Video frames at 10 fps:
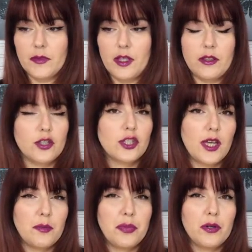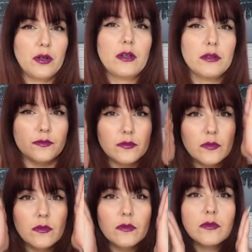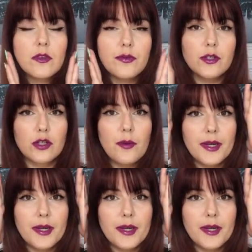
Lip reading: and the shape of the jaw.